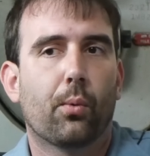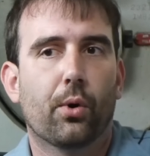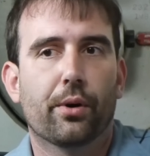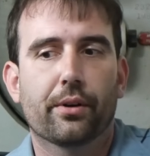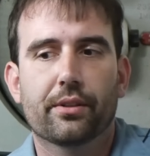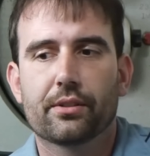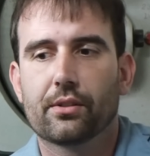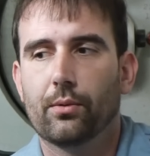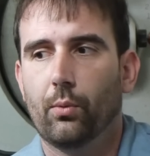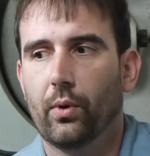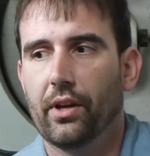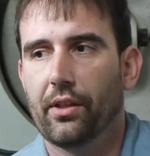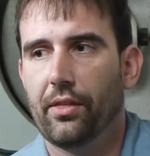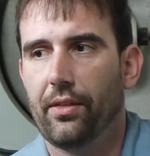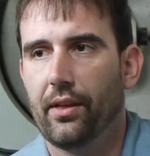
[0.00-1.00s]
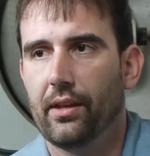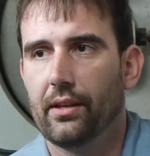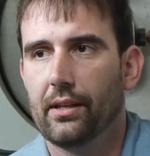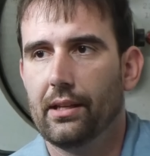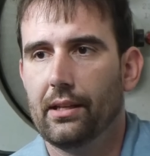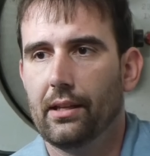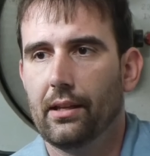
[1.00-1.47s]
works with
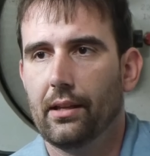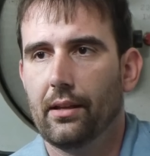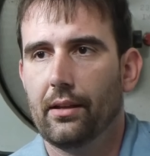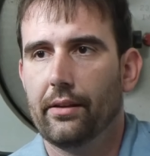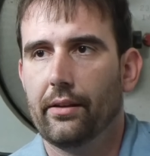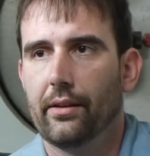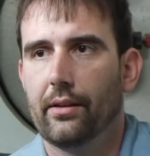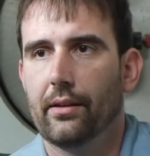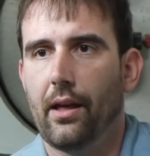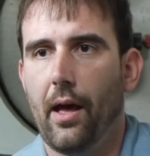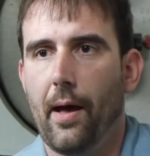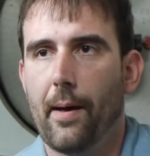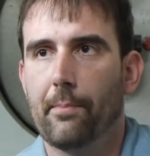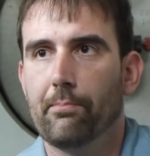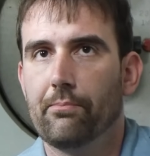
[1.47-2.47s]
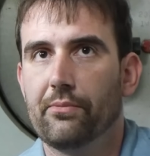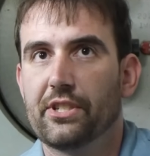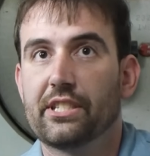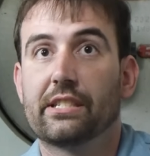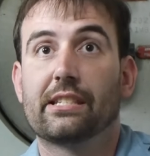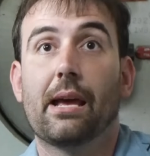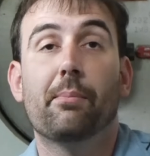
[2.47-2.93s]
uh,
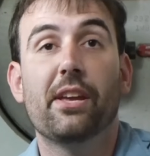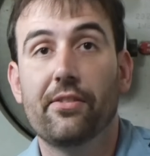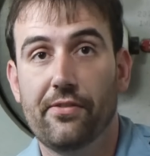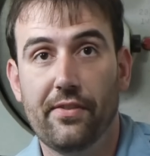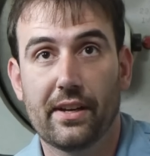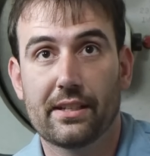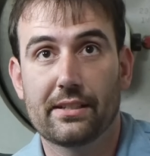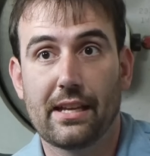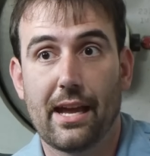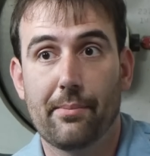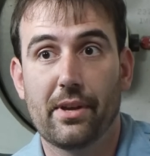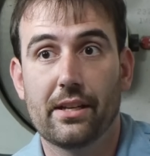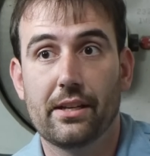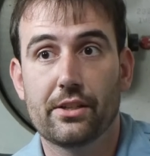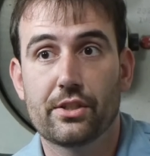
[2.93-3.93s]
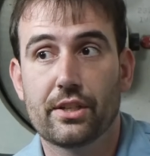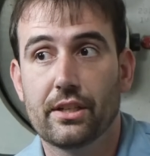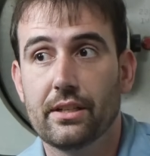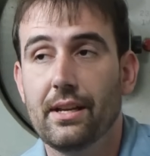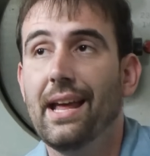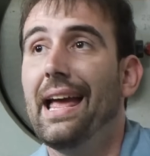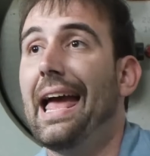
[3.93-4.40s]
semi-fixed
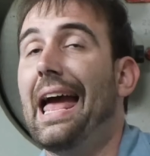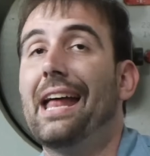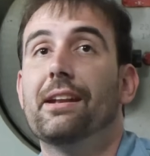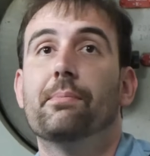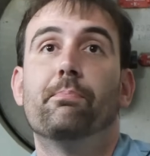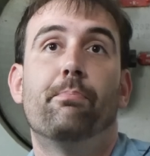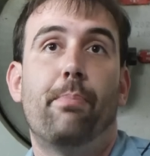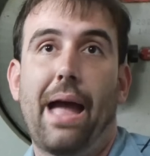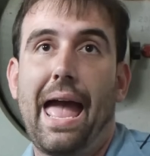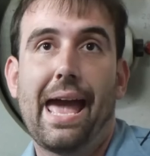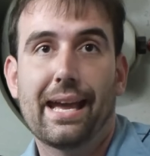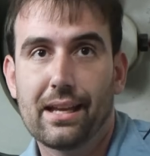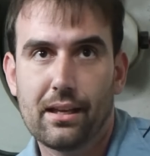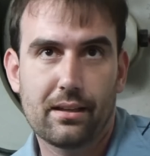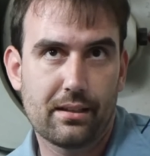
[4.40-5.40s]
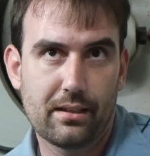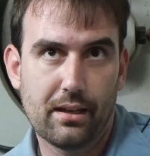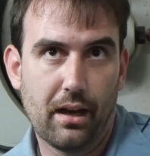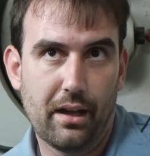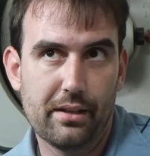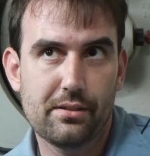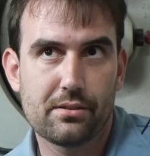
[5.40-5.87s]
ammunition and bag
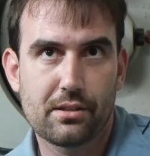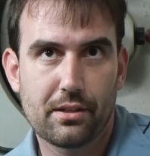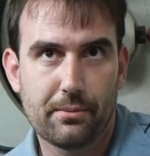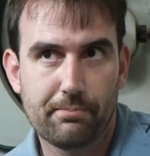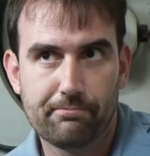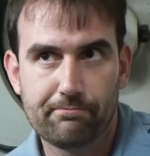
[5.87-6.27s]
guns.